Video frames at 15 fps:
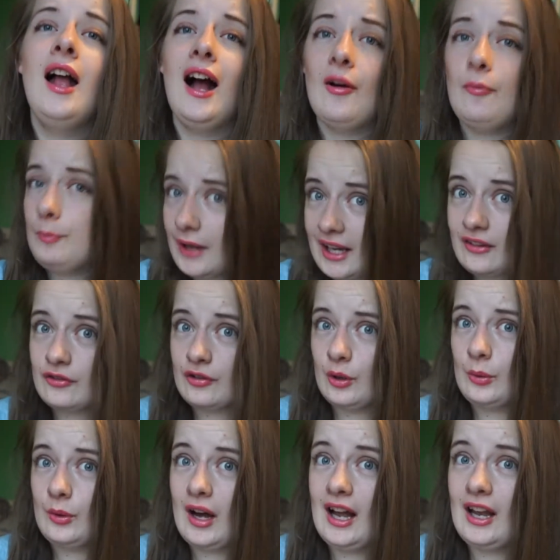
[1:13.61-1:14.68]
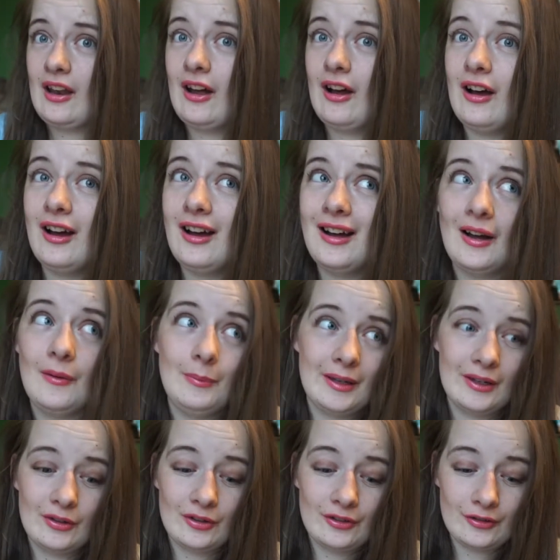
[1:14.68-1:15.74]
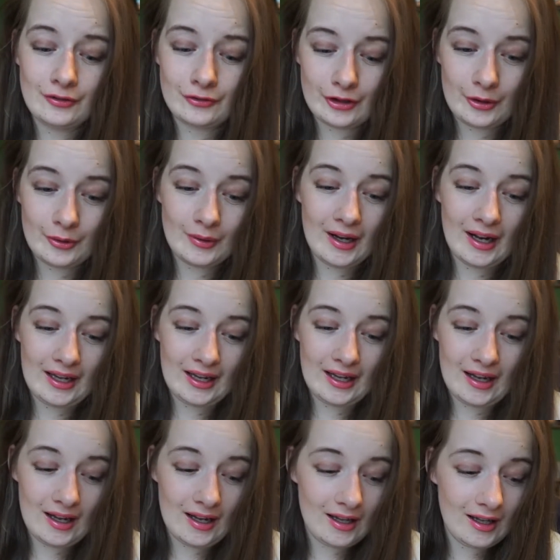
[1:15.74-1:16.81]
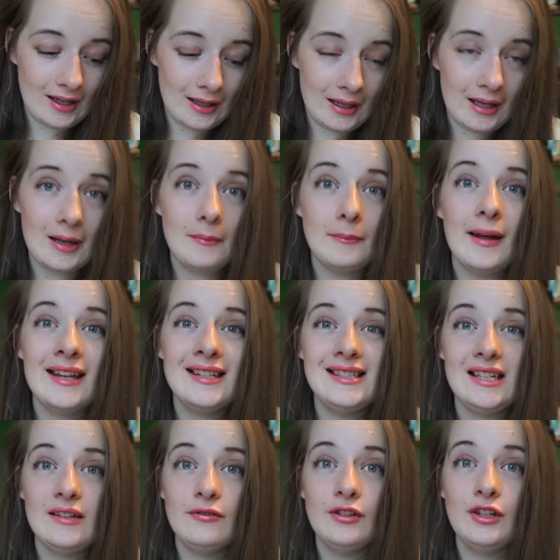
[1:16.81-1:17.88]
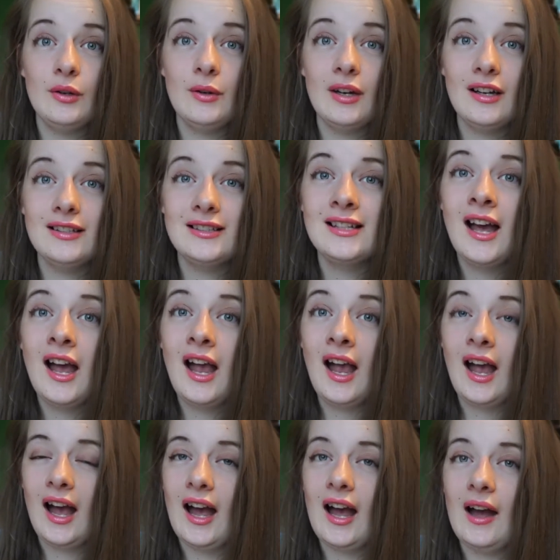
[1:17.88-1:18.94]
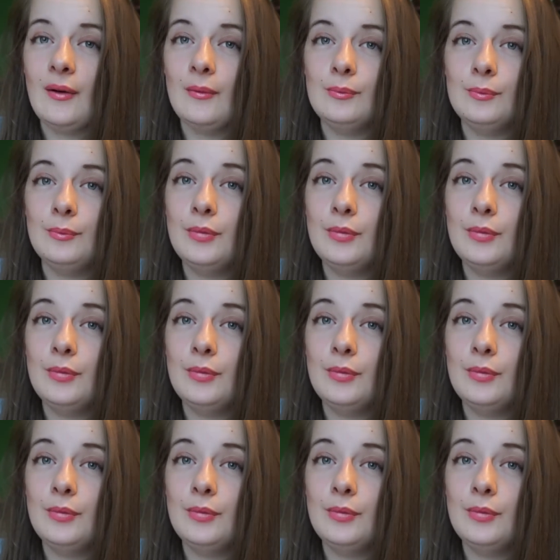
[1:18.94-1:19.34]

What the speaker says: I've been through quite a lot. I've been through quite a messy few years.